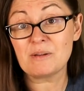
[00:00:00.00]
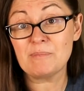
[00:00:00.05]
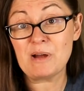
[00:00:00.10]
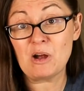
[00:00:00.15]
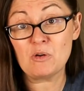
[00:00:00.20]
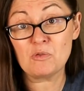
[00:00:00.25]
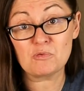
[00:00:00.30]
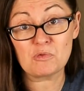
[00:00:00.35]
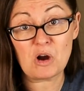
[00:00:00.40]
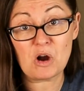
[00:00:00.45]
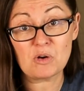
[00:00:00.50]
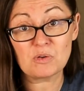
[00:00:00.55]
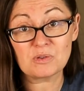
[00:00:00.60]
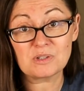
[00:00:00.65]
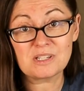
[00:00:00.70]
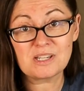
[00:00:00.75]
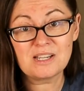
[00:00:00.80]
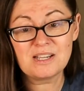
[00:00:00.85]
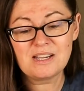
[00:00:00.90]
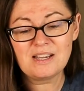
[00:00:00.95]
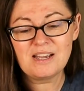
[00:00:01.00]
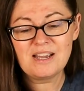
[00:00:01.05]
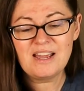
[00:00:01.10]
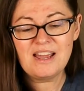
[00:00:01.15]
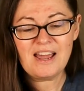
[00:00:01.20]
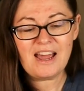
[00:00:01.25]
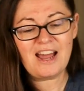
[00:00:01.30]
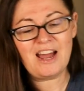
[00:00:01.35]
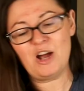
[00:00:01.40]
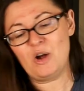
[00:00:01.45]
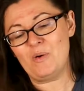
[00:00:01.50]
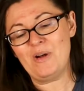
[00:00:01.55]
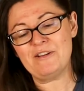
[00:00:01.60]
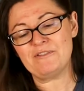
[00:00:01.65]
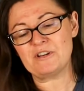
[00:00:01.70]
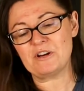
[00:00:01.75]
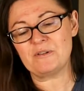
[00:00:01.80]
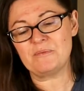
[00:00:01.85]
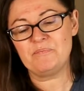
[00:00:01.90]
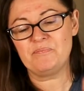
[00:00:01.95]
about rogues.
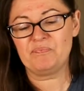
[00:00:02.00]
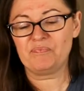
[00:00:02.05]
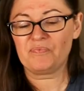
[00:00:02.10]
However,